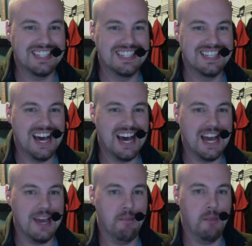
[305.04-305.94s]

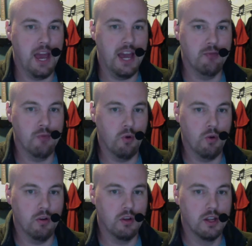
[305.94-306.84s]
time,
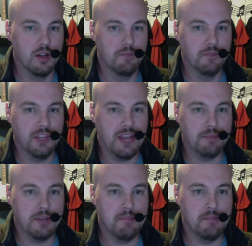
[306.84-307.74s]
Admiral.
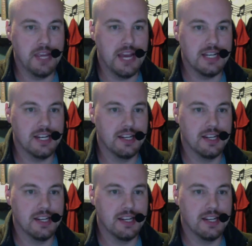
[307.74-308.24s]
Captain Piet.